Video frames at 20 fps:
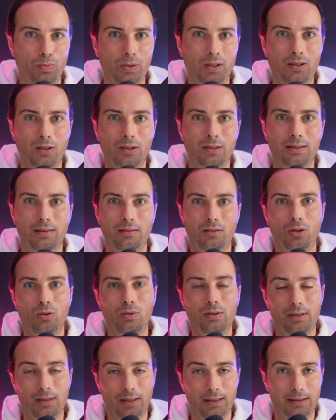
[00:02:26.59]
because
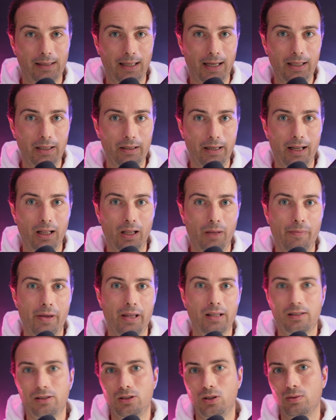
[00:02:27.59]
those design
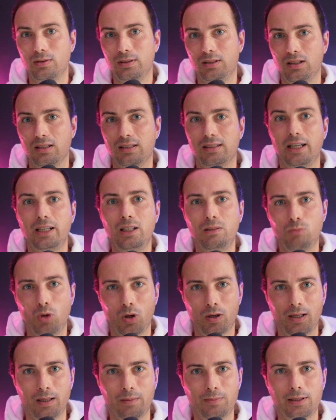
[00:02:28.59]
elements, those design
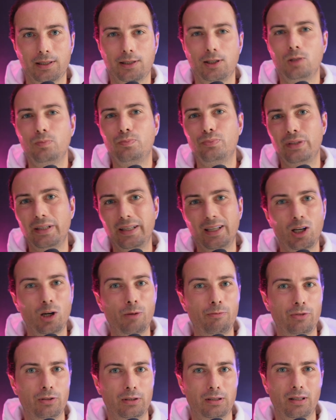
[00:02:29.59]
mockups are pretty
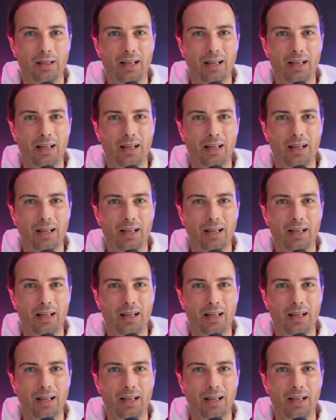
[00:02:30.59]
obvious.